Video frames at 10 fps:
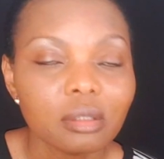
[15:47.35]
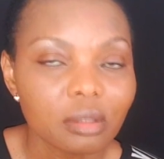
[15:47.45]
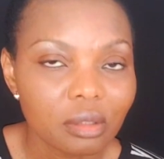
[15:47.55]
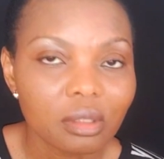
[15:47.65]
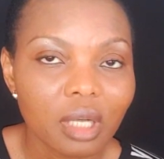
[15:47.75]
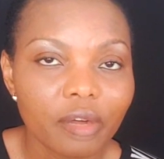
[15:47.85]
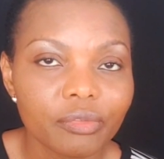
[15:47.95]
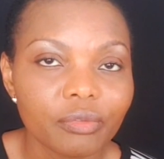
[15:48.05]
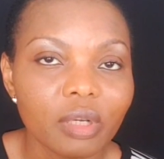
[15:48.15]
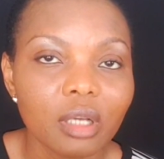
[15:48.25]
you don't have
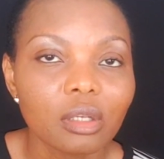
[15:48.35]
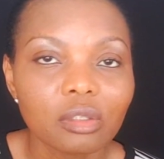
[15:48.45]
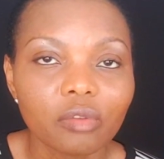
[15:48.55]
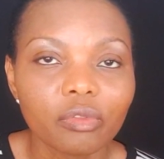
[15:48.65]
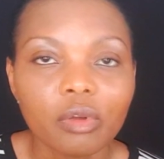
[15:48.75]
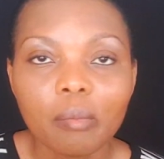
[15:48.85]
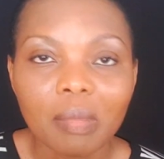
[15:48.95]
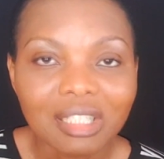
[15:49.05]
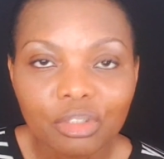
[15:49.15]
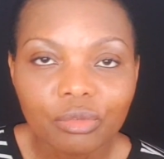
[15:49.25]
a lot of
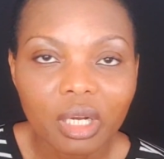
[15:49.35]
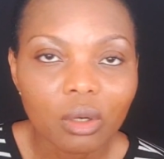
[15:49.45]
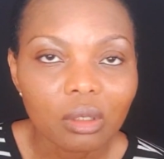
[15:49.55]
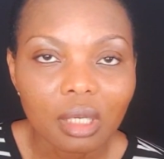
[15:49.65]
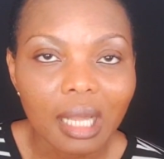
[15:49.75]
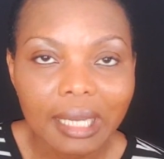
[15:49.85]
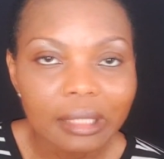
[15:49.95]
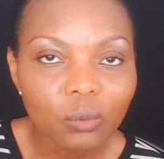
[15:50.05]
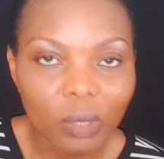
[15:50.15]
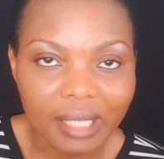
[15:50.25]
material
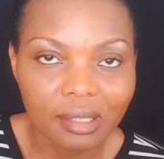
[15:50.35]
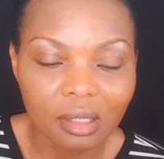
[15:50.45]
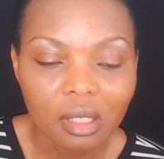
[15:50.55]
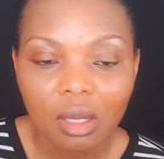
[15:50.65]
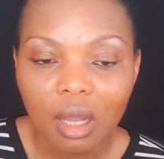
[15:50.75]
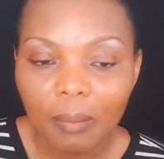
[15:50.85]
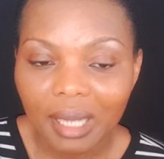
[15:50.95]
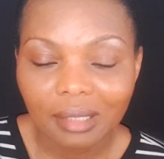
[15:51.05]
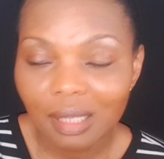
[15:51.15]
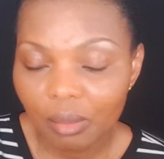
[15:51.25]
lying waste
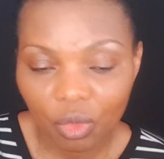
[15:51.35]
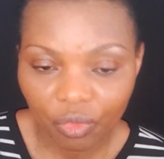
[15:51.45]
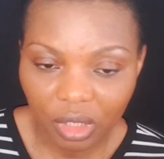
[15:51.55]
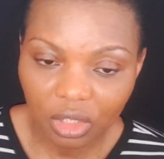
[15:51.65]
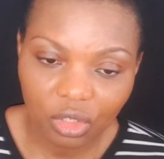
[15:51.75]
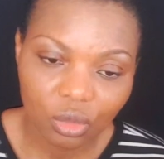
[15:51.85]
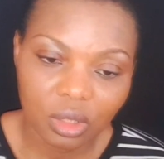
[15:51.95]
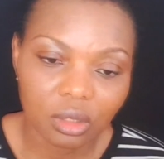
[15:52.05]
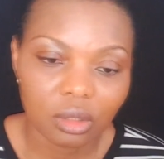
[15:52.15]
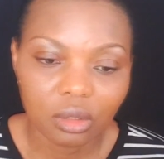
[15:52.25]
by the time you finish
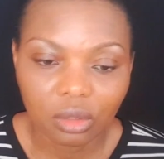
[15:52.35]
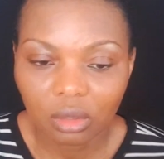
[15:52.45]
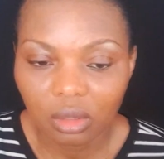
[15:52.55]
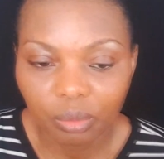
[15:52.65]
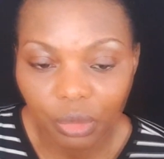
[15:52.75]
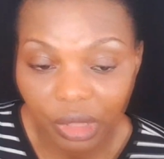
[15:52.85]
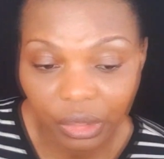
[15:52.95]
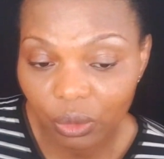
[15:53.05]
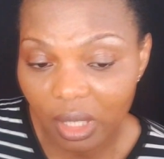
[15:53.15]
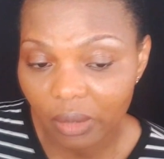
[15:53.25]
building
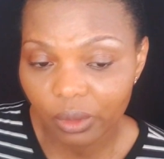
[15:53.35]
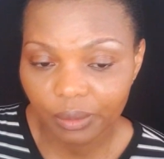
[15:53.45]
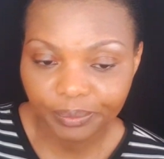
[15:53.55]
your house.